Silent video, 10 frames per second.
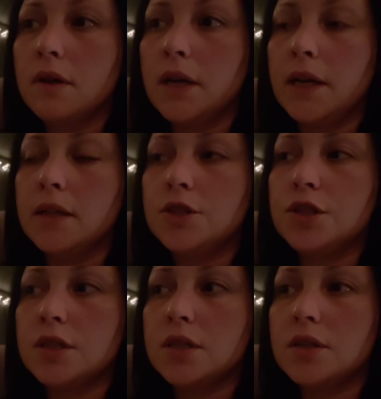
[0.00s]
and it's
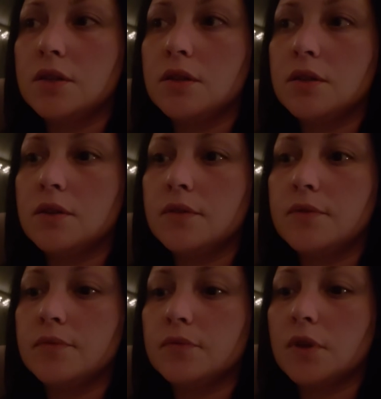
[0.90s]
just
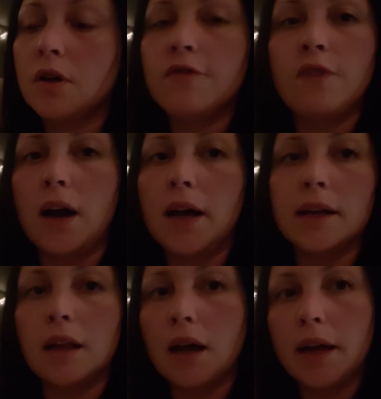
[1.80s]
a fine
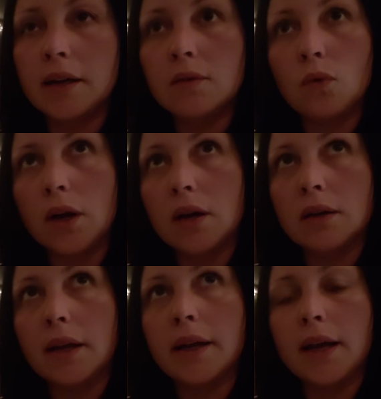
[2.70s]
line where,
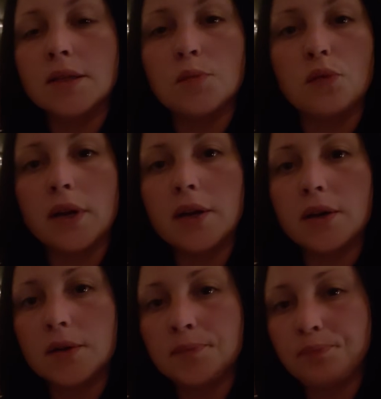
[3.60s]
like, as a
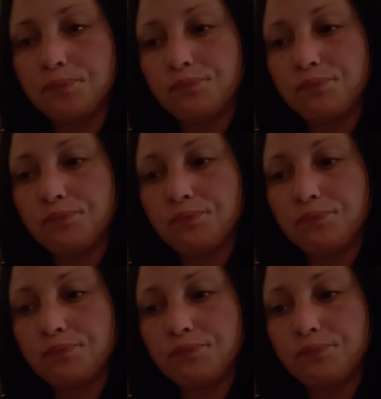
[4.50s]
breeder,